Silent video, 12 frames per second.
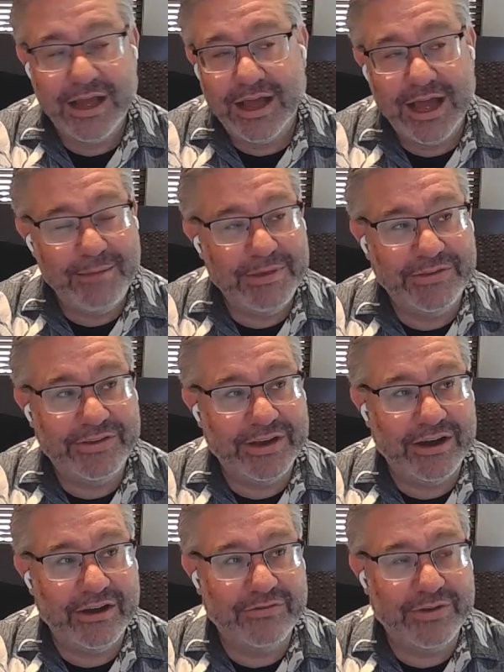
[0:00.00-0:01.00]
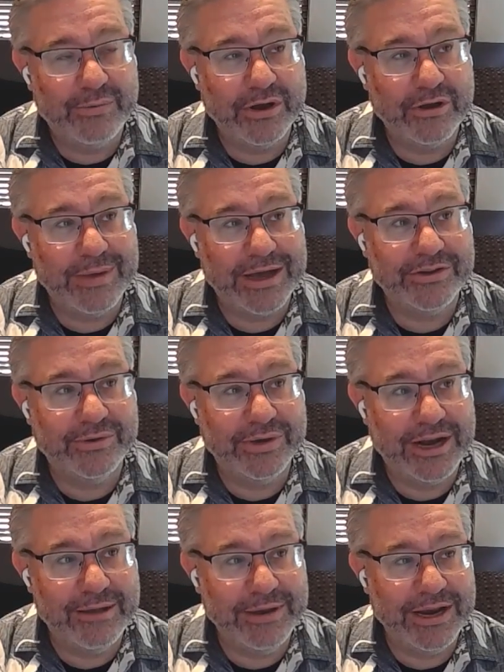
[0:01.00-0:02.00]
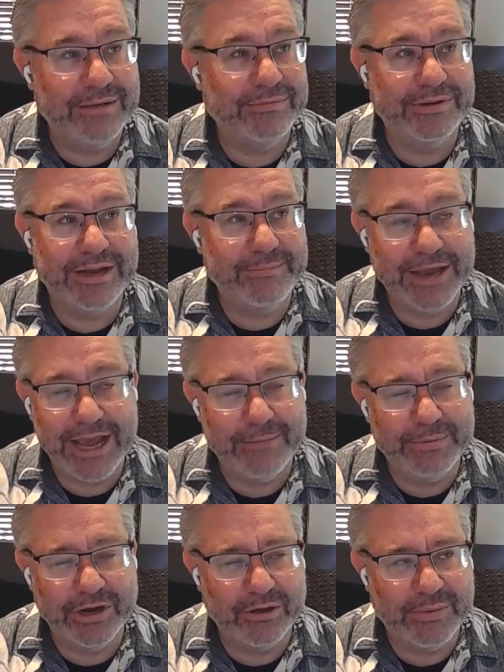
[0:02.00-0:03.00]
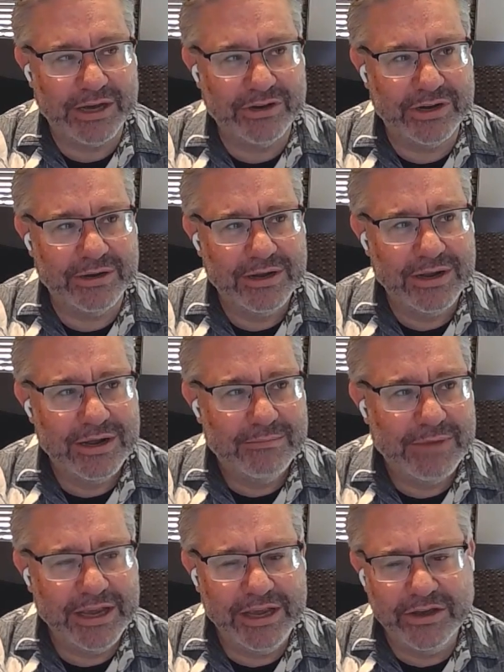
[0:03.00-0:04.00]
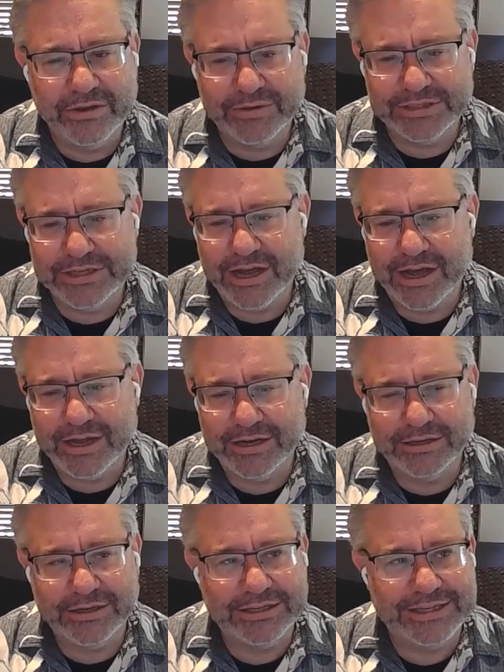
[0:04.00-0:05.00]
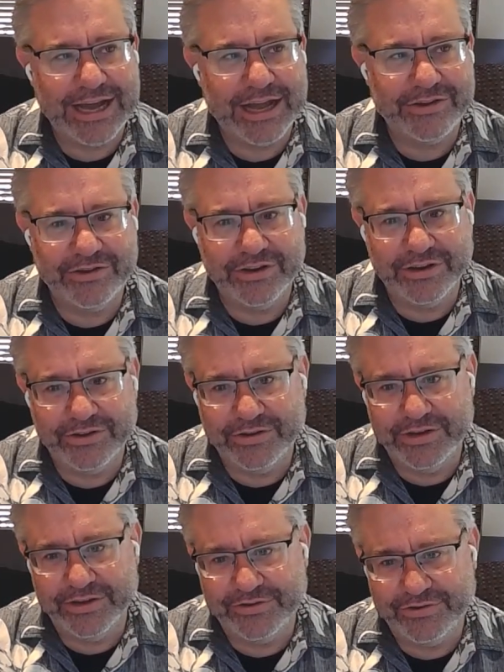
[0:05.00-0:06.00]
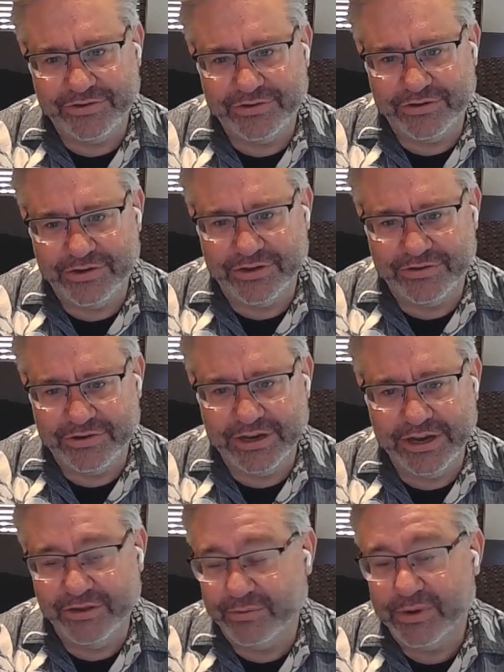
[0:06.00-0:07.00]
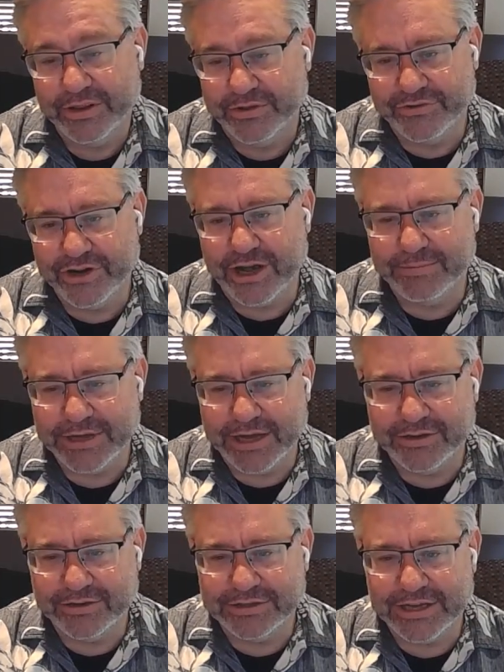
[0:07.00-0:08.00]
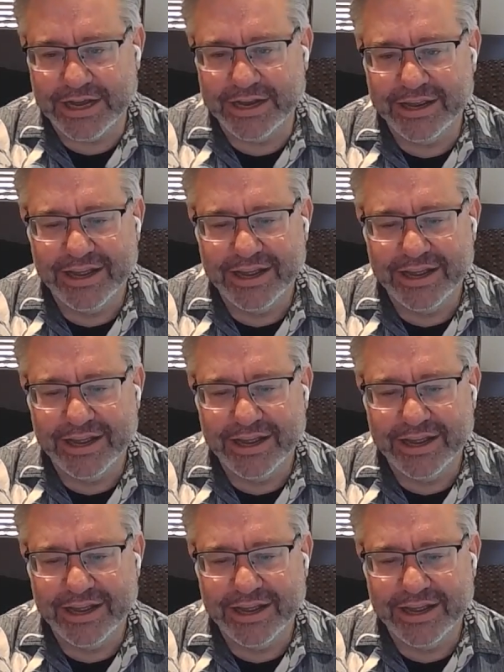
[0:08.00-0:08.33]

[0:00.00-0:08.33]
I miss it. I don't know if I want to go back to it. I mean, I'd be happy to go back to it. My ego is not attached to this either one of those job titles. I